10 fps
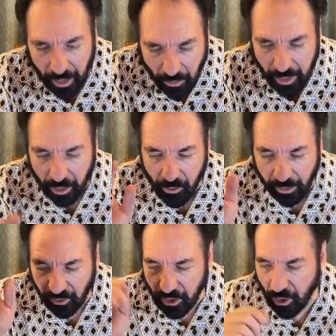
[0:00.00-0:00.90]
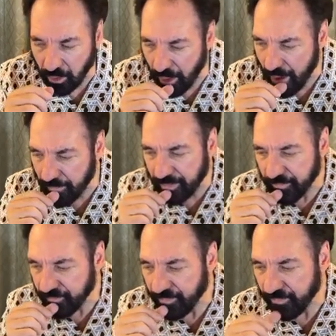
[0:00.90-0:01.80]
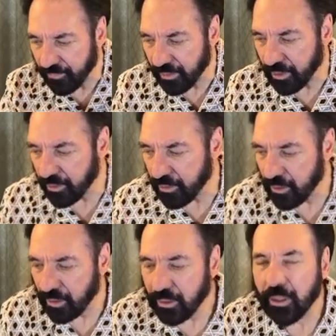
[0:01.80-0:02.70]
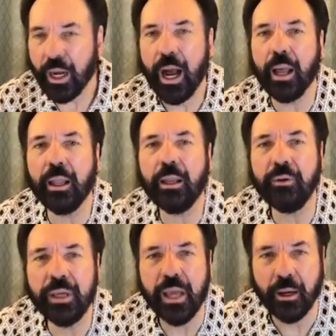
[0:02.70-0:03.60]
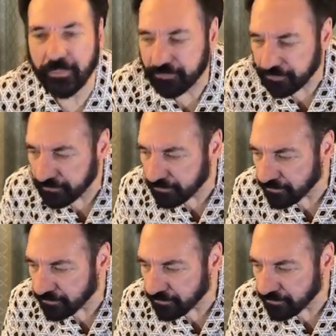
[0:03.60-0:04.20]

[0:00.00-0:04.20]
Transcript: Hallelujah. Great things are going to happen. Hallelujah.